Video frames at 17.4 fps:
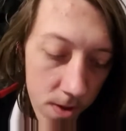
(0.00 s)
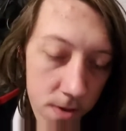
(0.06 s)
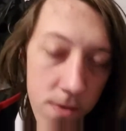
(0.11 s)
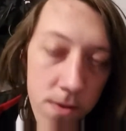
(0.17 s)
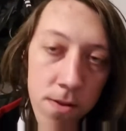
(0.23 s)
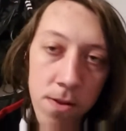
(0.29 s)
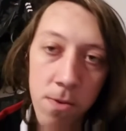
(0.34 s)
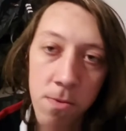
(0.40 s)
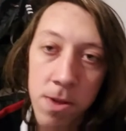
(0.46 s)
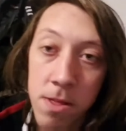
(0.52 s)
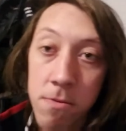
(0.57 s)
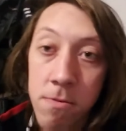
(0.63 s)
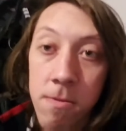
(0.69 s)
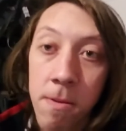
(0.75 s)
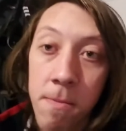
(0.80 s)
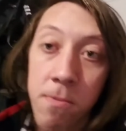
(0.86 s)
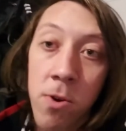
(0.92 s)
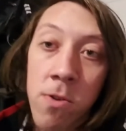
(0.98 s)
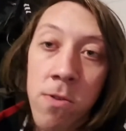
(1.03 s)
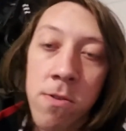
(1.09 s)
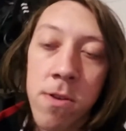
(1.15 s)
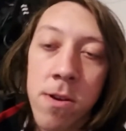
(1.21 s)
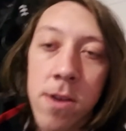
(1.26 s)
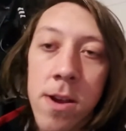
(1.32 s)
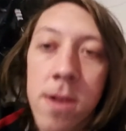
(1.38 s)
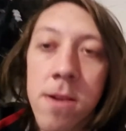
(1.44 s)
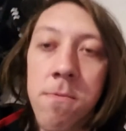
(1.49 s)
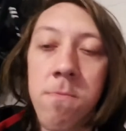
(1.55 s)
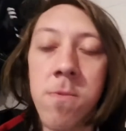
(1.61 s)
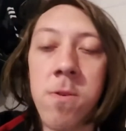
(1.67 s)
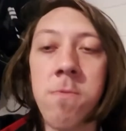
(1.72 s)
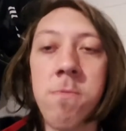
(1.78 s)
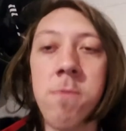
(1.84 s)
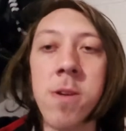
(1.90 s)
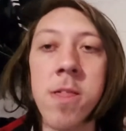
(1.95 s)
So we 3-bet polar, and when
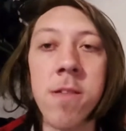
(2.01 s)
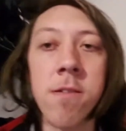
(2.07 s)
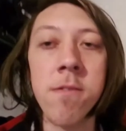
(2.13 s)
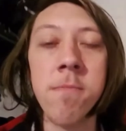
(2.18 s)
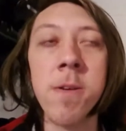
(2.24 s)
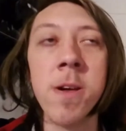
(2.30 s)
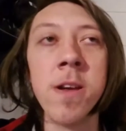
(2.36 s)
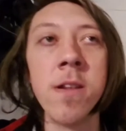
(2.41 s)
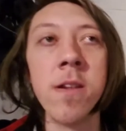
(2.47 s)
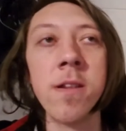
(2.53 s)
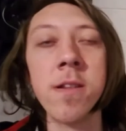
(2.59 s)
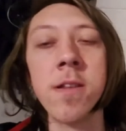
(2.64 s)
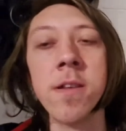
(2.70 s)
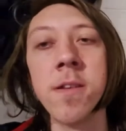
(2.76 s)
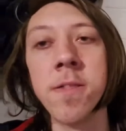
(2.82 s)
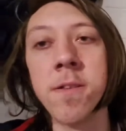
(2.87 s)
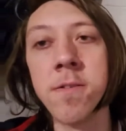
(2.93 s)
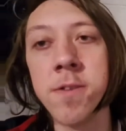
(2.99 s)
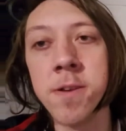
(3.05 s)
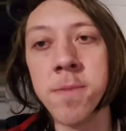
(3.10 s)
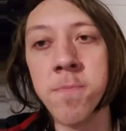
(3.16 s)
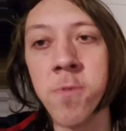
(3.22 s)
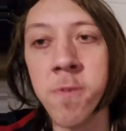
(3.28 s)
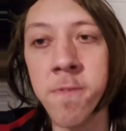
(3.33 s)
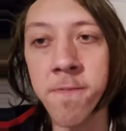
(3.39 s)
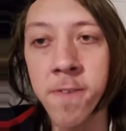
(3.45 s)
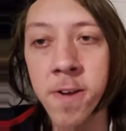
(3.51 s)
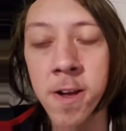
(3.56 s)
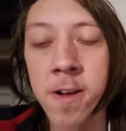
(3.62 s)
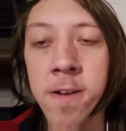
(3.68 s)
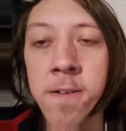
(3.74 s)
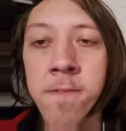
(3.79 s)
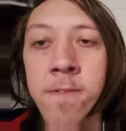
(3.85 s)
we 3-bet to 13.5,